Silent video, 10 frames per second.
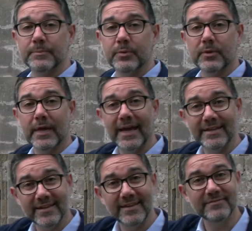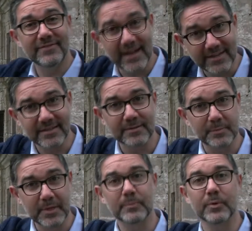people and the
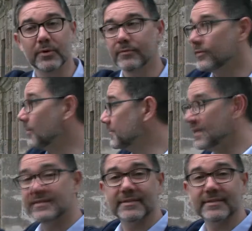infected people from